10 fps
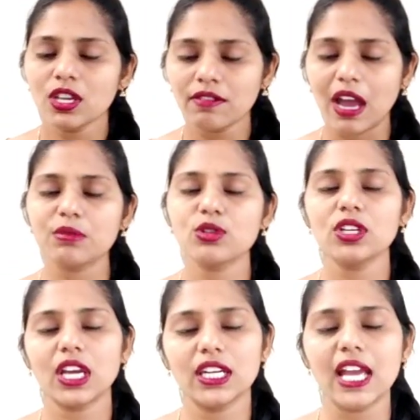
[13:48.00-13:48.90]
So if I'm
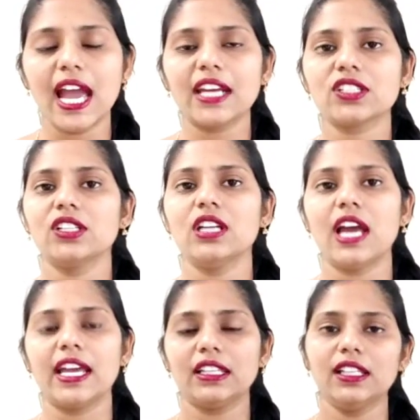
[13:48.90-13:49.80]
doing any action,
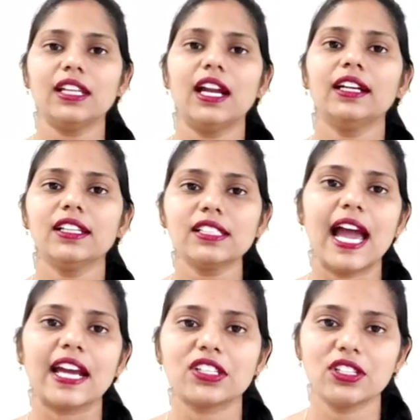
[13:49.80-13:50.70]
I think that this
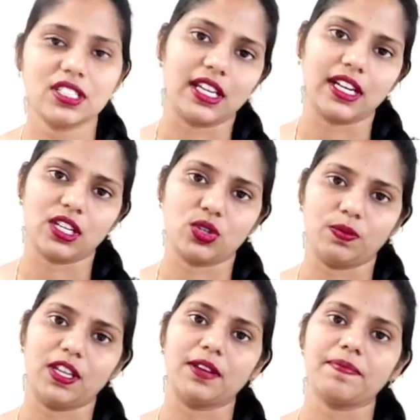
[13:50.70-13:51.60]
action is correct
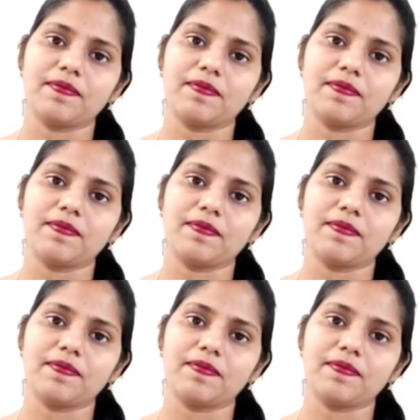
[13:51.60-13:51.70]
to me.